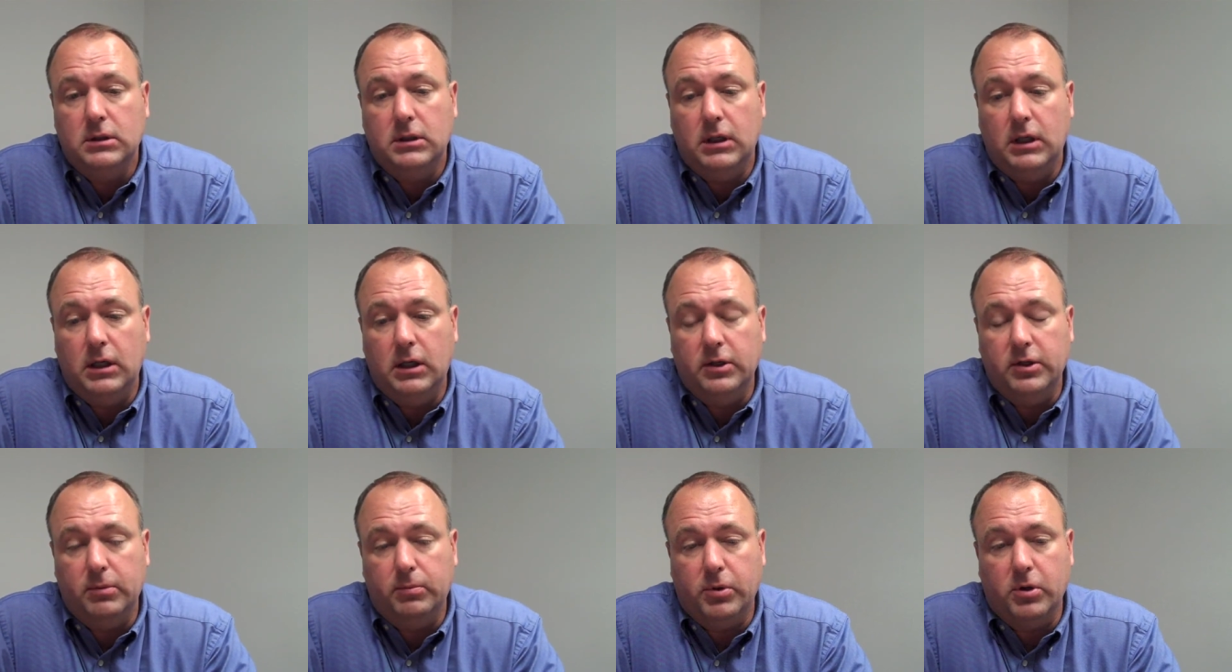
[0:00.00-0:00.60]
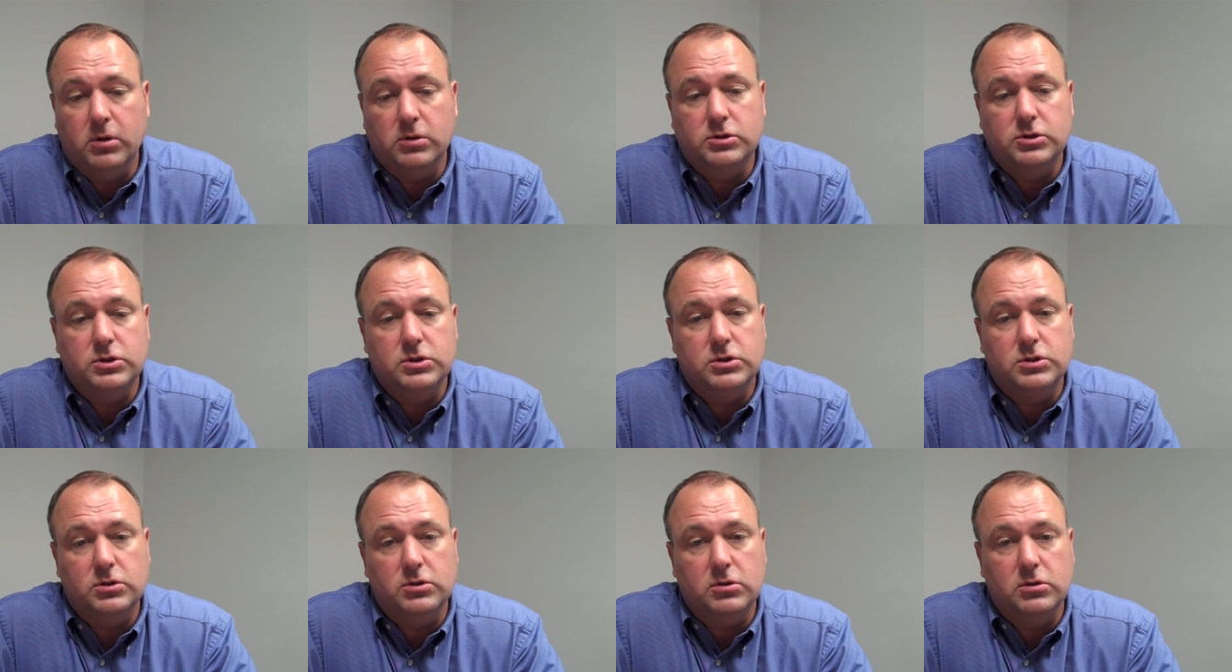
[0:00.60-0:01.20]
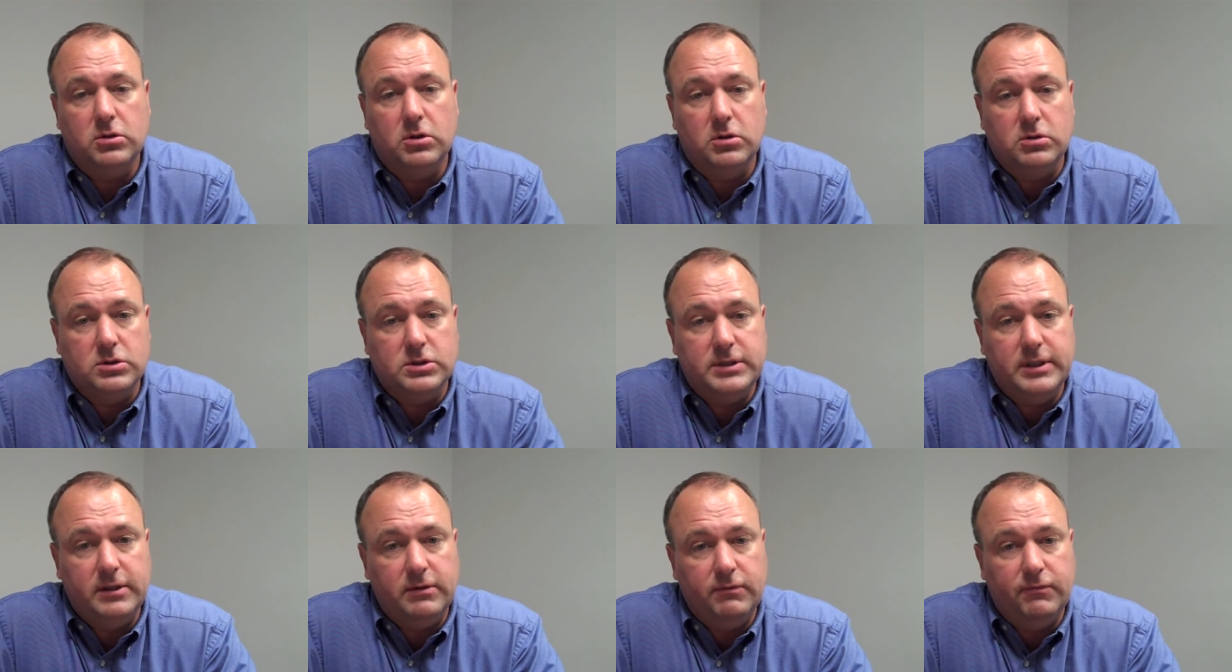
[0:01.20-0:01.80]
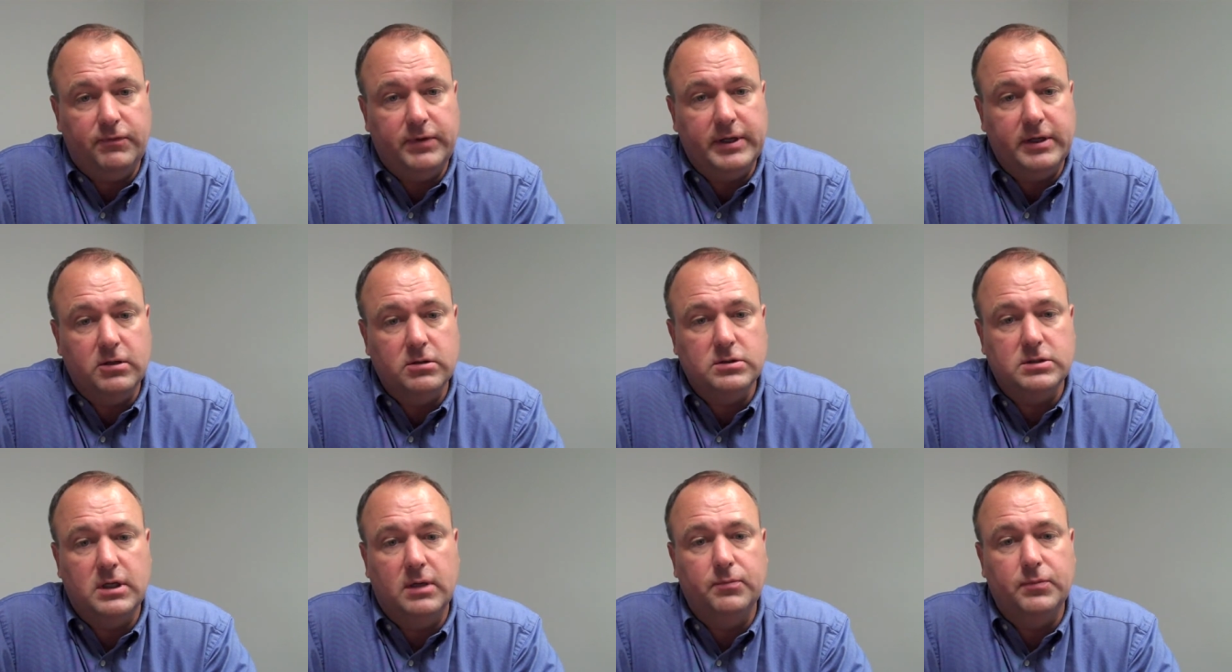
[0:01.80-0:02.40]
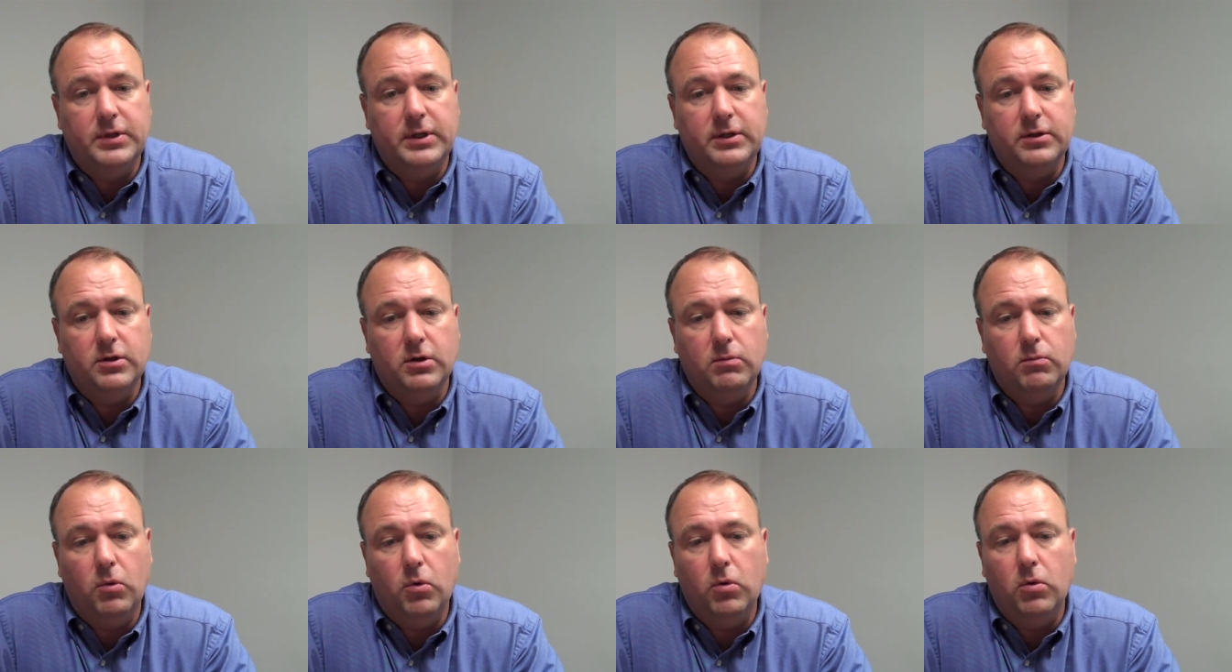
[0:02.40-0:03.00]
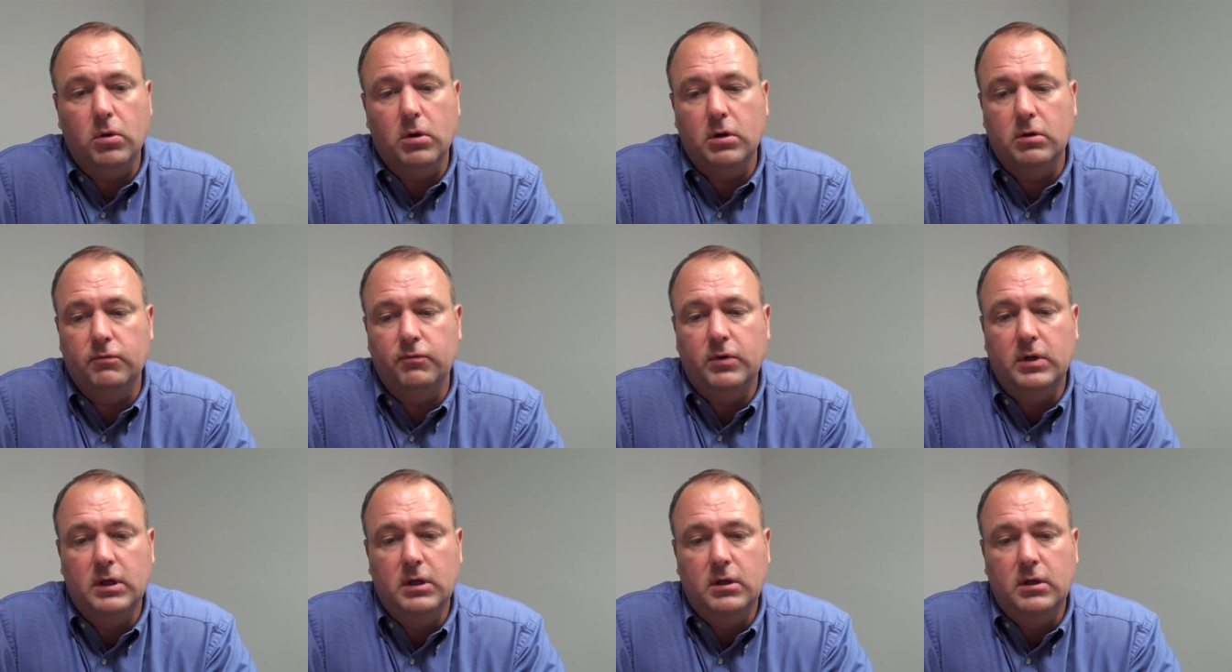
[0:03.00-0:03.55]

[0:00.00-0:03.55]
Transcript: uh, the purchase or, or, sit and figure something. They're more of